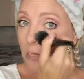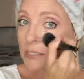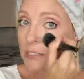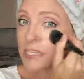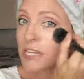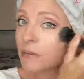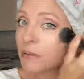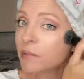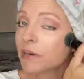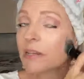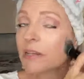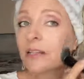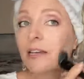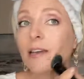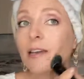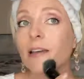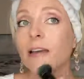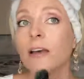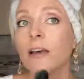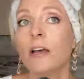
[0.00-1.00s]

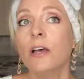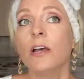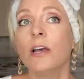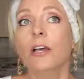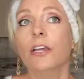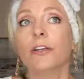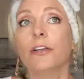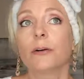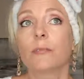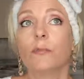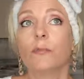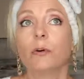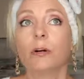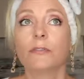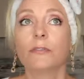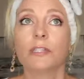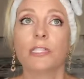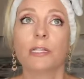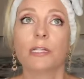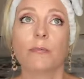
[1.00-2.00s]
Typically, you're more
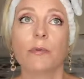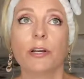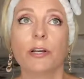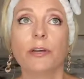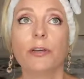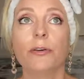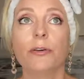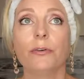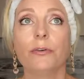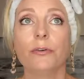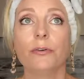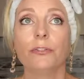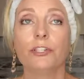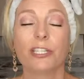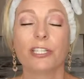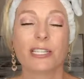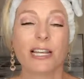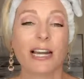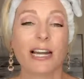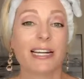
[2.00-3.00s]
of someone who
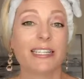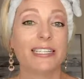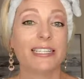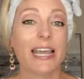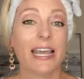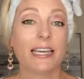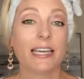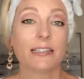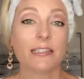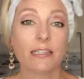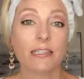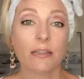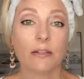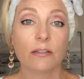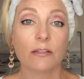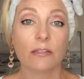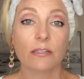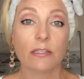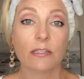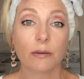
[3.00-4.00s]
just kind of tans in
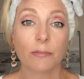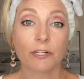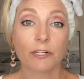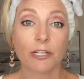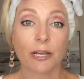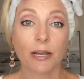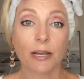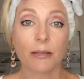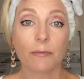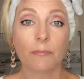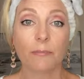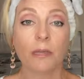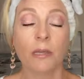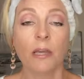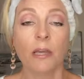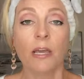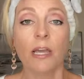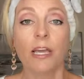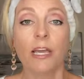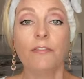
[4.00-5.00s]
the summertime.
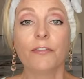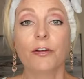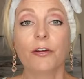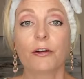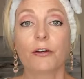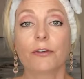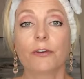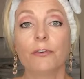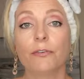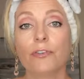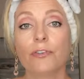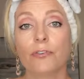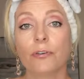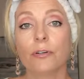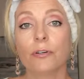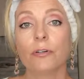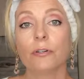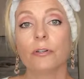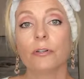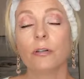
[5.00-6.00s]
If you're a
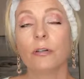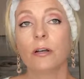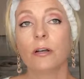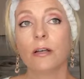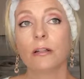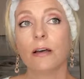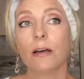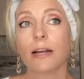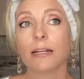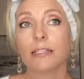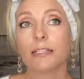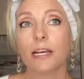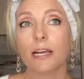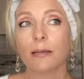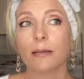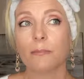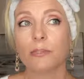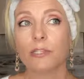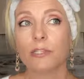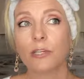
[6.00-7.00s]
neutral, a lot of
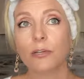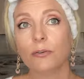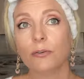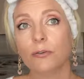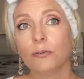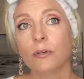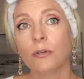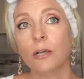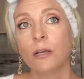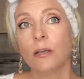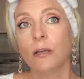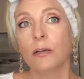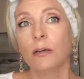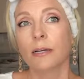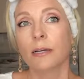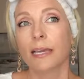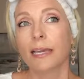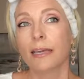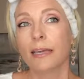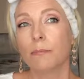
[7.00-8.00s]
times you
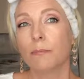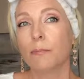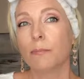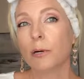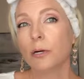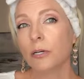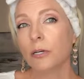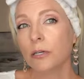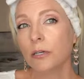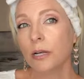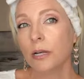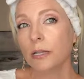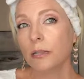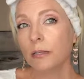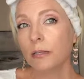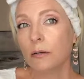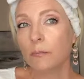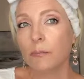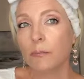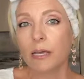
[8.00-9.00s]
can burn a
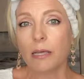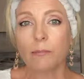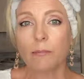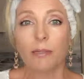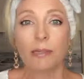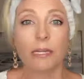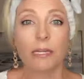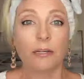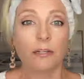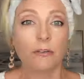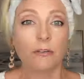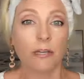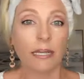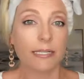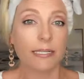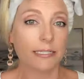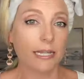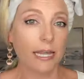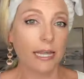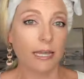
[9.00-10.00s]
little bit, but then you
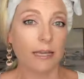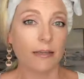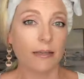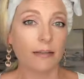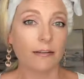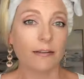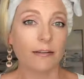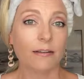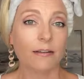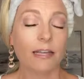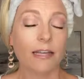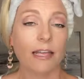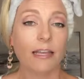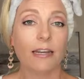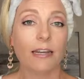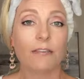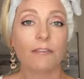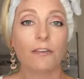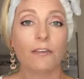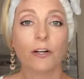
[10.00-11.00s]
get tan.
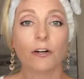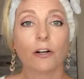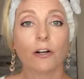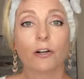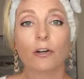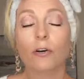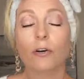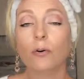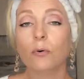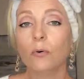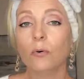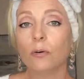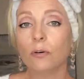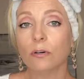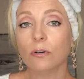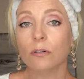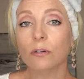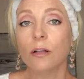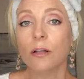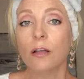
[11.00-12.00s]
And if you're a
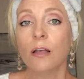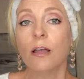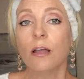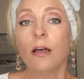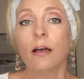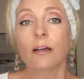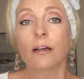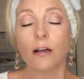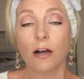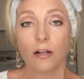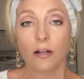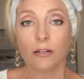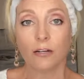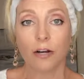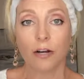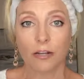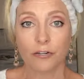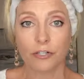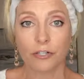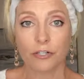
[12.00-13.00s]
cool, color
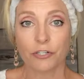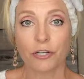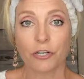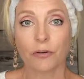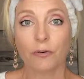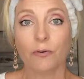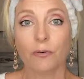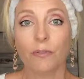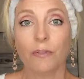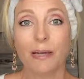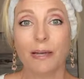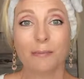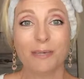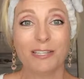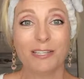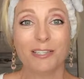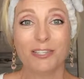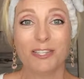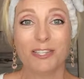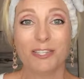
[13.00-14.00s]
undertone, that
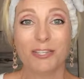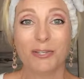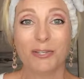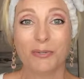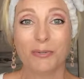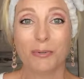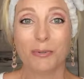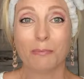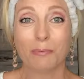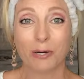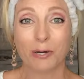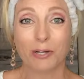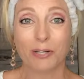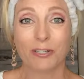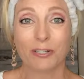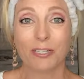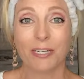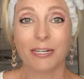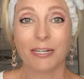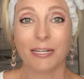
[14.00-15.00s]
means you
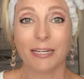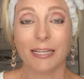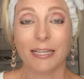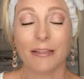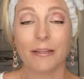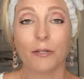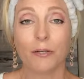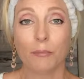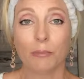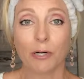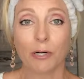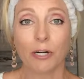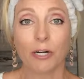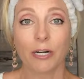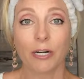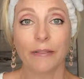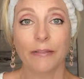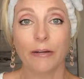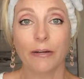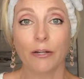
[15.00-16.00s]
burn and then you burn
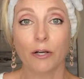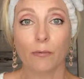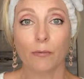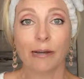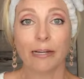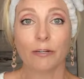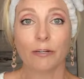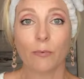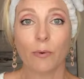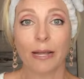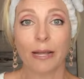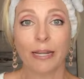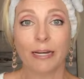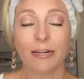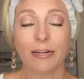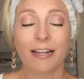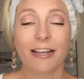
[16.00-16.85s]
and then you go back to white.